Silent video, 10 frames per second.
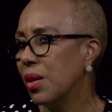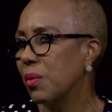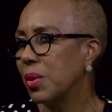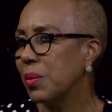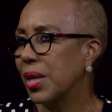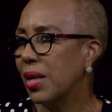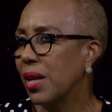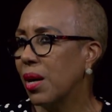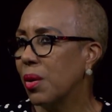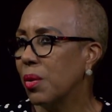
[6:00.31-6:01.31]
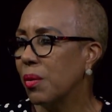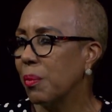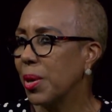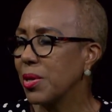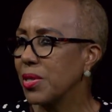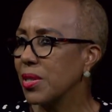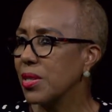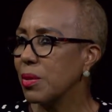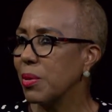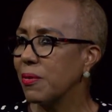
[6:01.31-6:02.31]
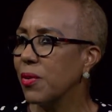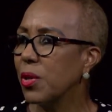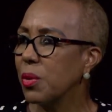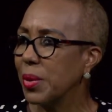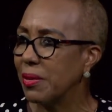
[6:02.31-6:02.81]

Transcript: we will allow persons before we